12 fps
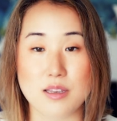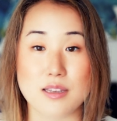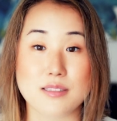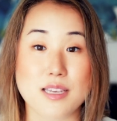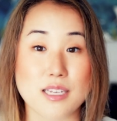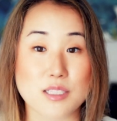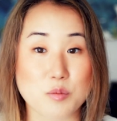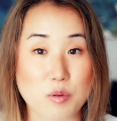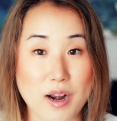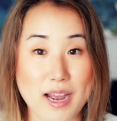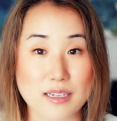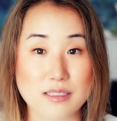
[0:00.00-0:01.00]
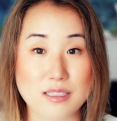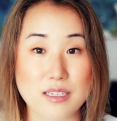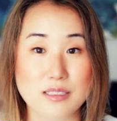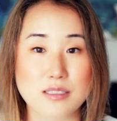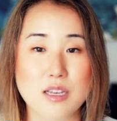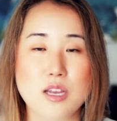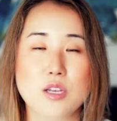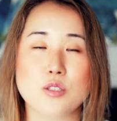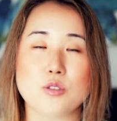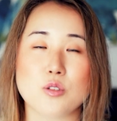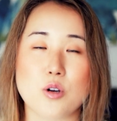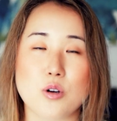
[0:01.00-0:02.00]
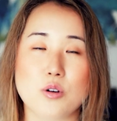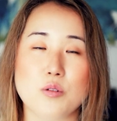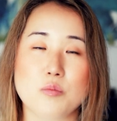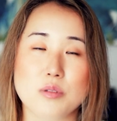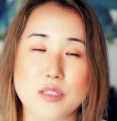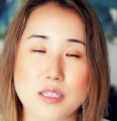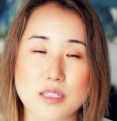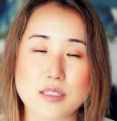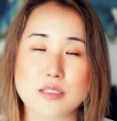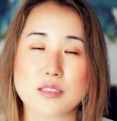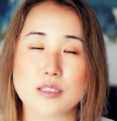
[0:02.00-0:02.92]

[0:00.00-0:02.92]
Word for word: It takes practice, so please